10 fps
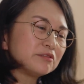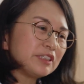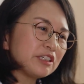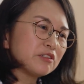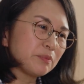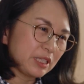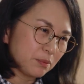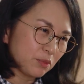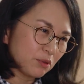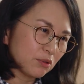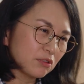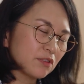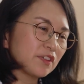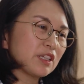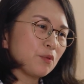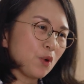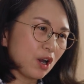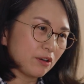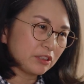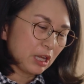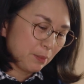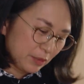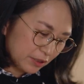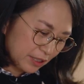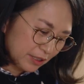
real people all over the world. But